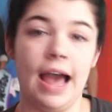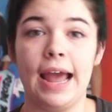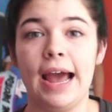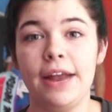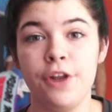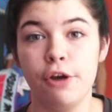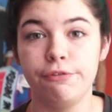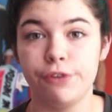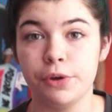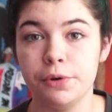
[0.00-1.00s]
I had no
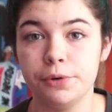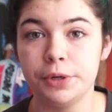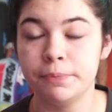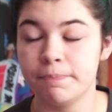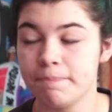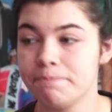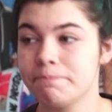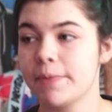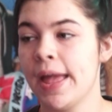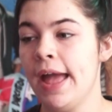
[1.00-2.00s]
food,
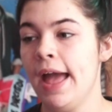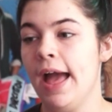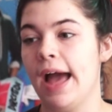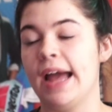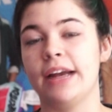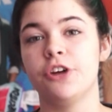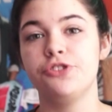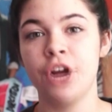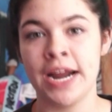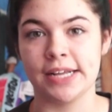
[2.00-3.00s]
I had no
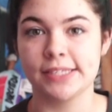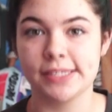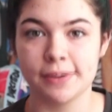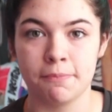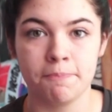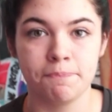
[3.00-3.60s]
drinks.